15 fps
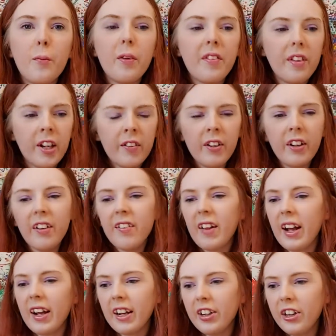materials that
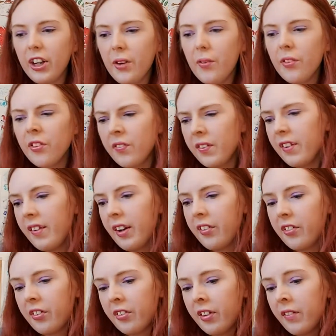I can use for this
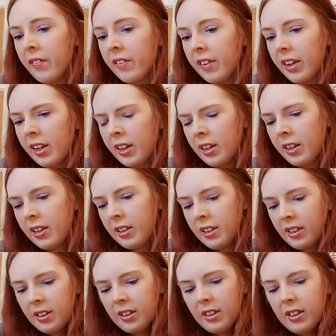activity.
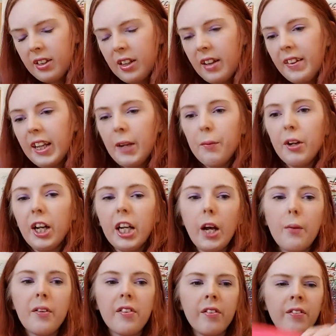I think I'm going to go
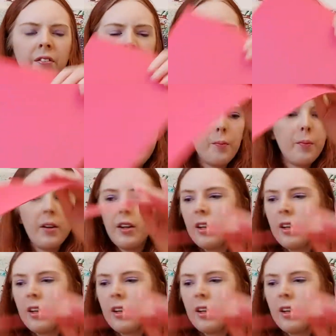with some foam.